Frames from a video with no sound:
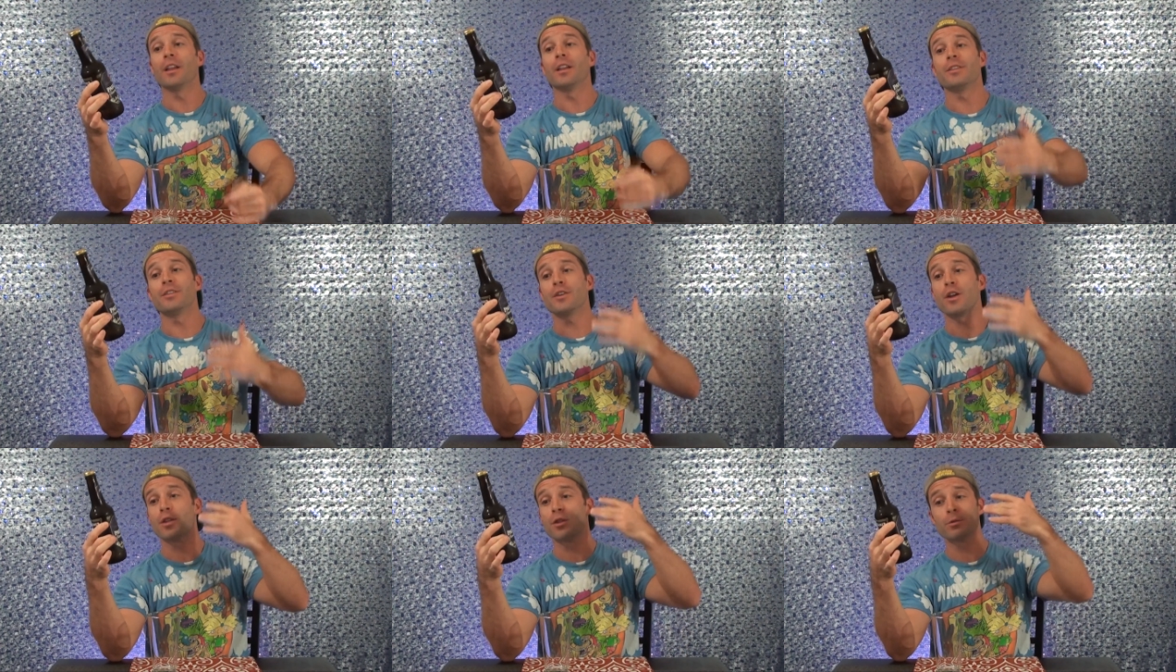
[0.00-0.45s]

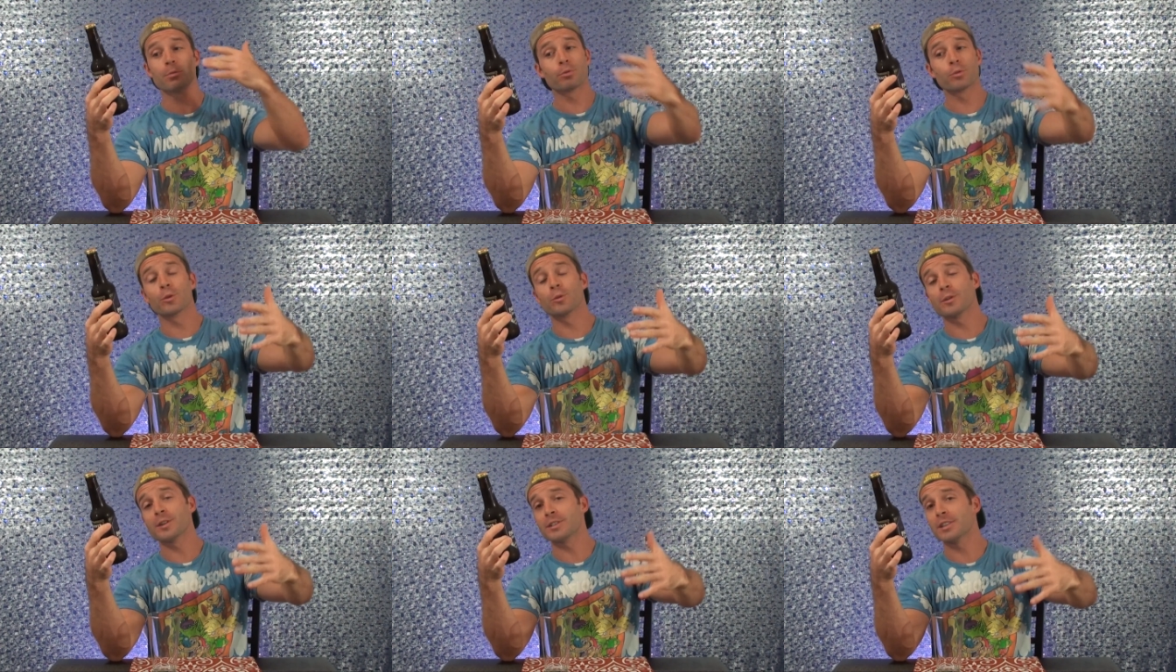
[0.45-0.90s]
The other
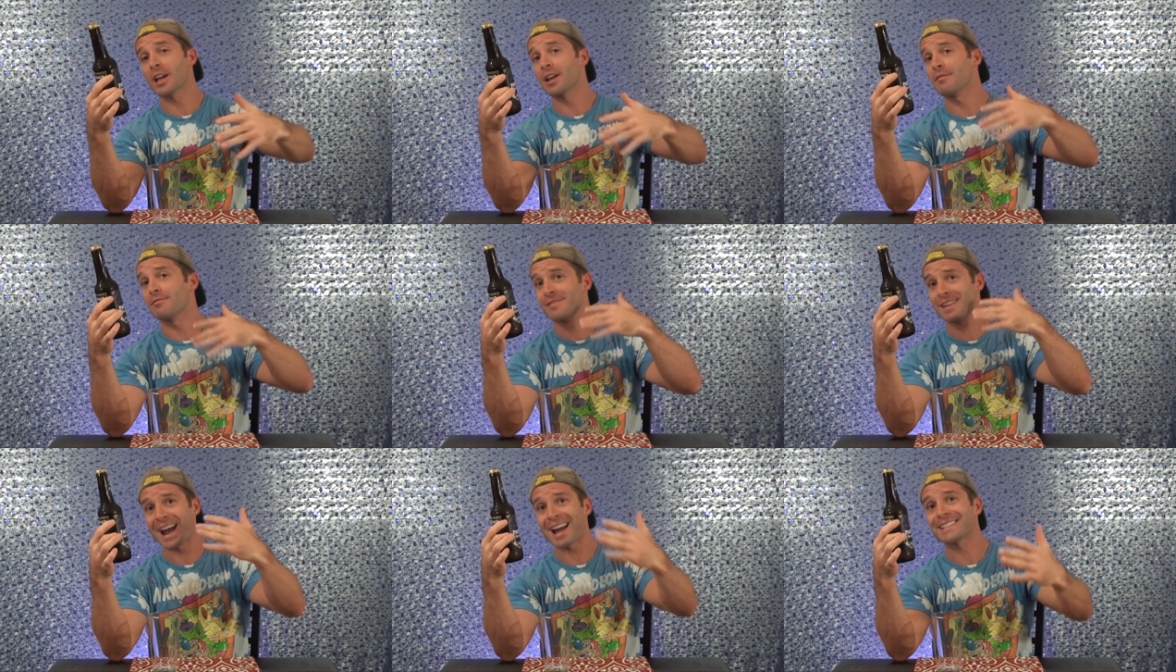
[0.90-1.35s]
breweries I
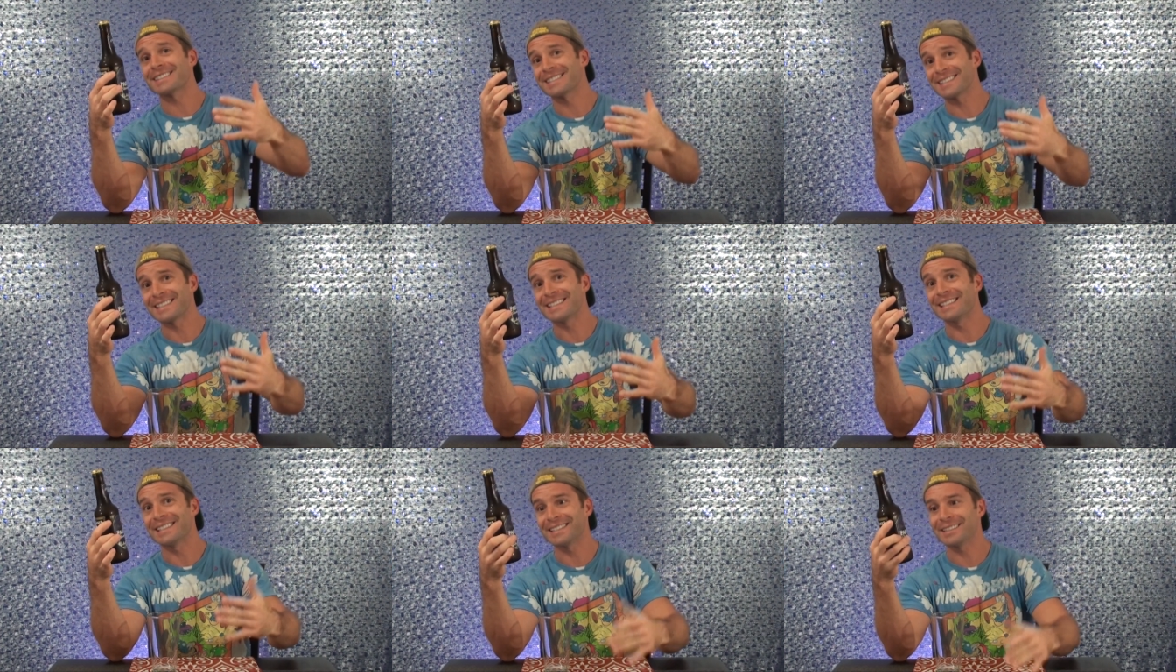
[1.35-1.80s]
have not
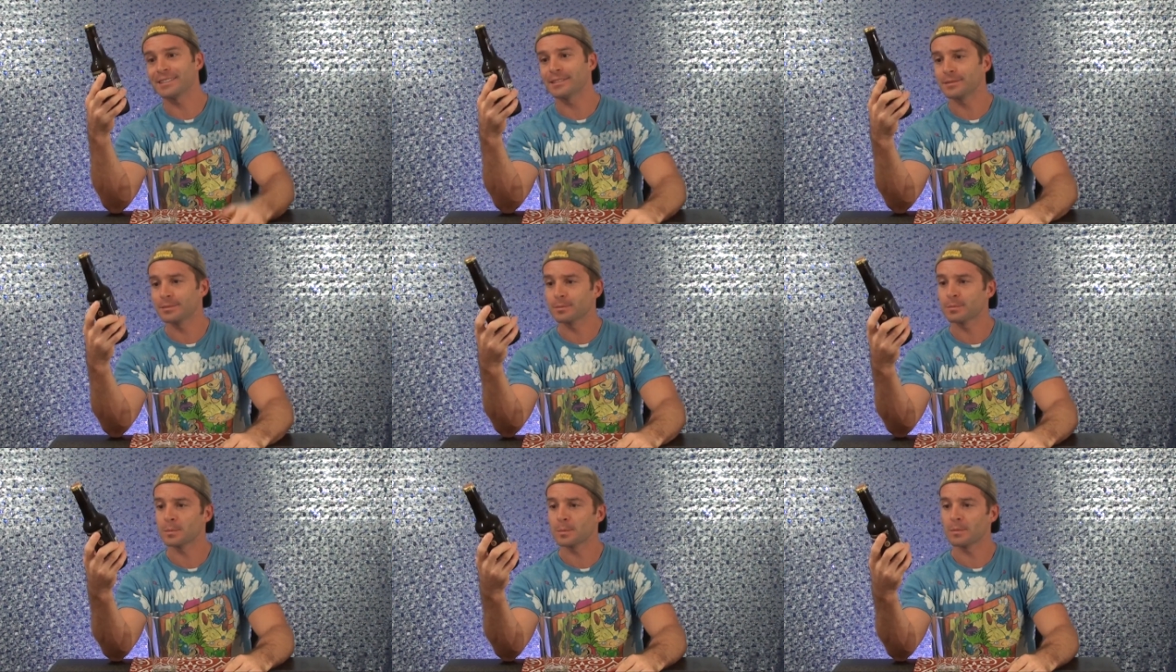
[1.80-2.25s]

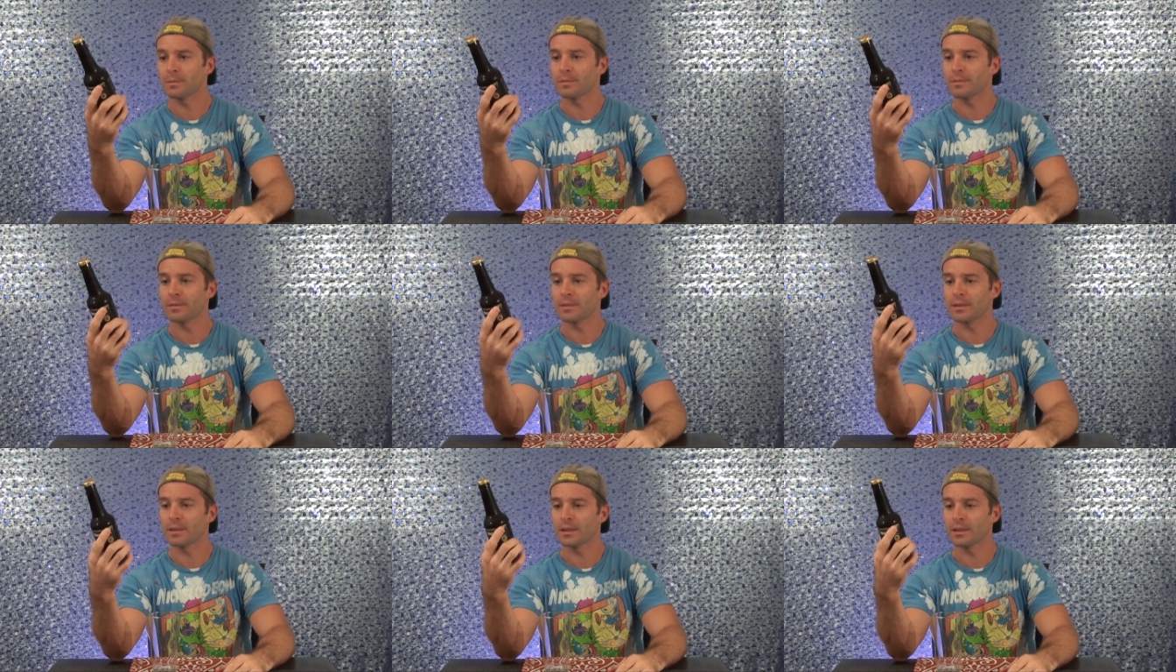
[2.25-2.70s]
seen
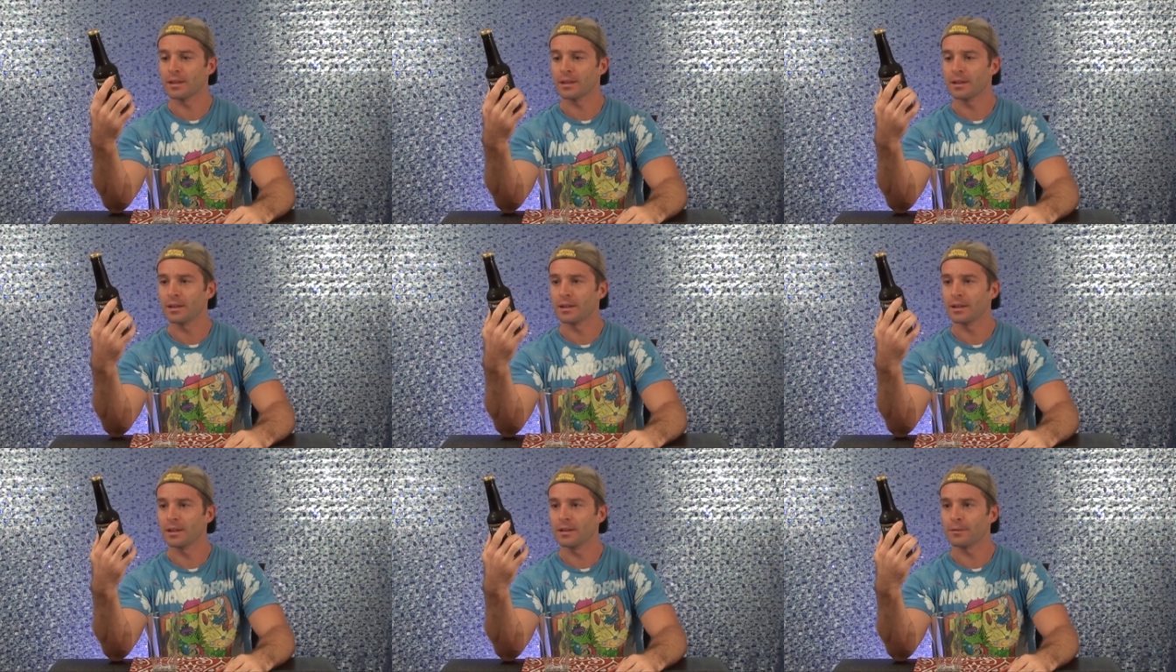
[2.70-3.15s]

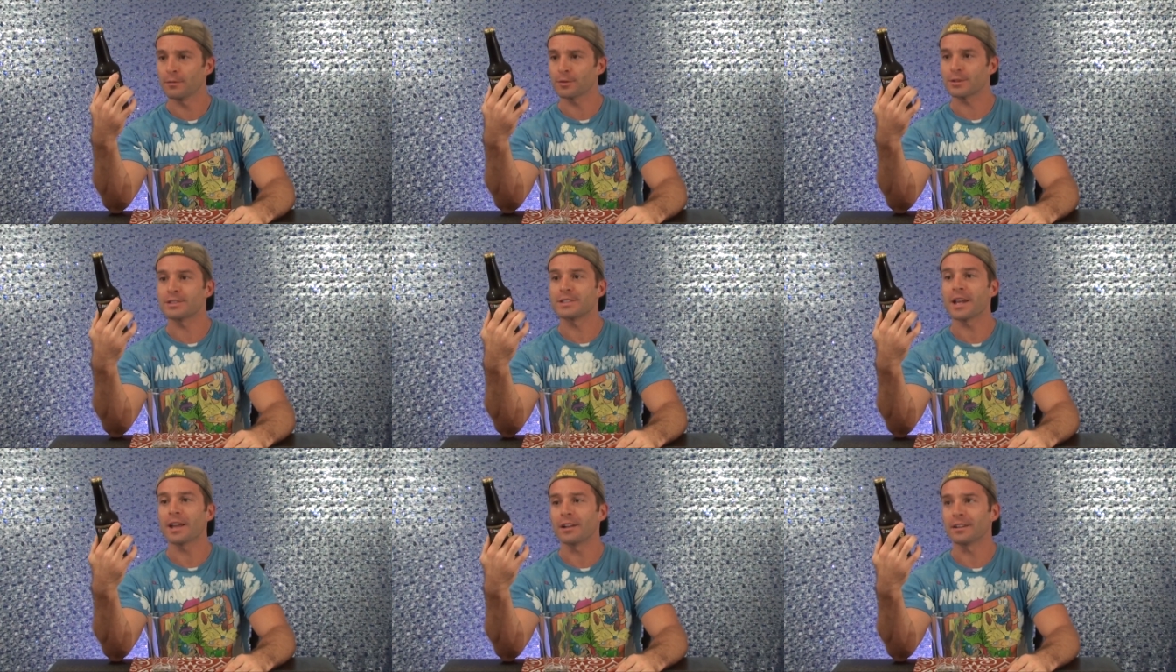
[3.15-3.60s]
for
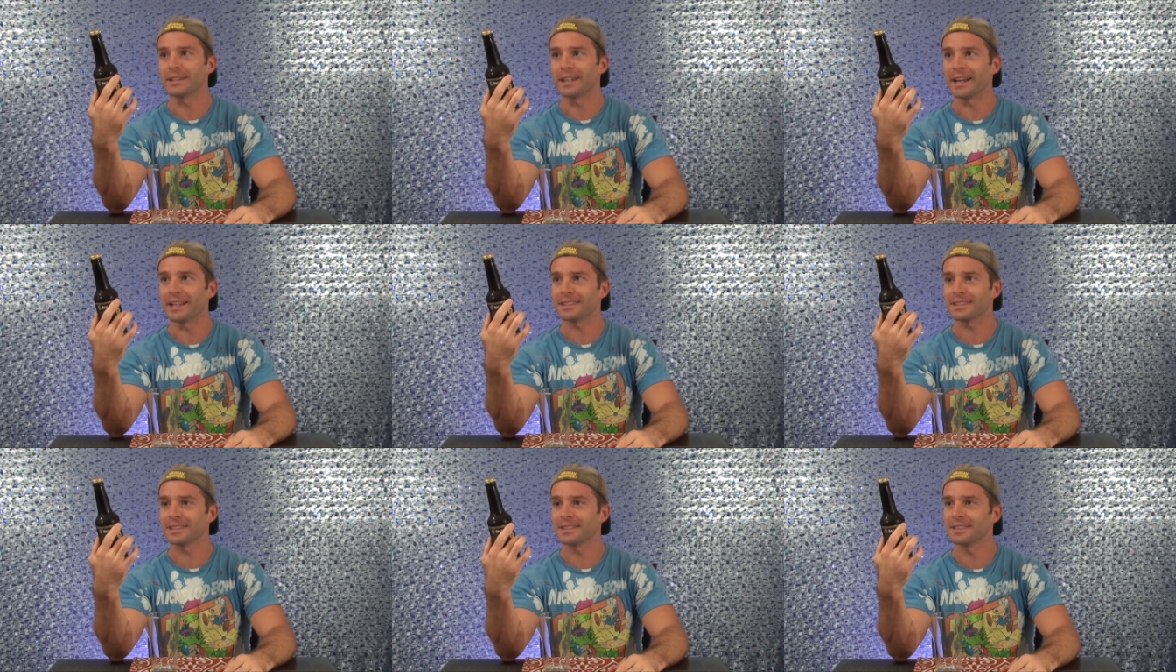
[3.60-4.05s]
sale
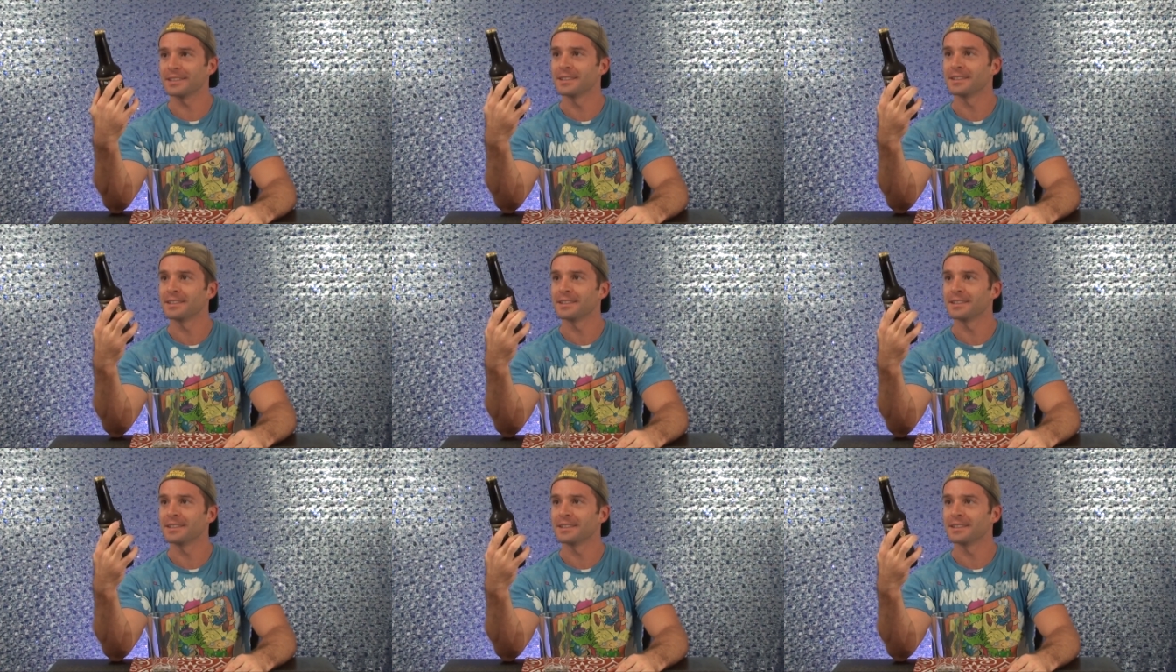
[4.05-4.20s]
yet.